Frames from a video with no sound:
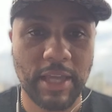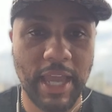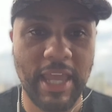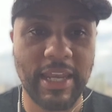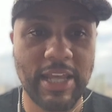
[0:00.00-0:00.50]

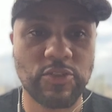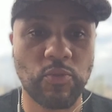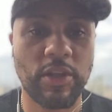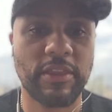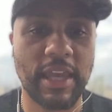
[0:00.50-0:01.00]
And that's
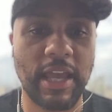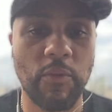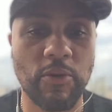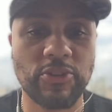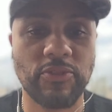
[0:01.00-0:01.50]
one thing I
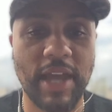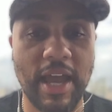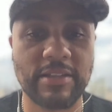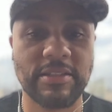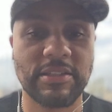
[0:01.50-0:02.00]
want you
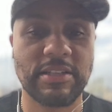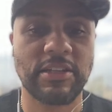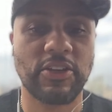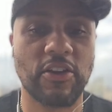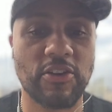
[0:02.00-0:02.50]
guys to just
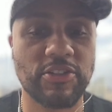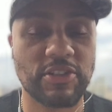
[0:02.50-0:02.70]
encourage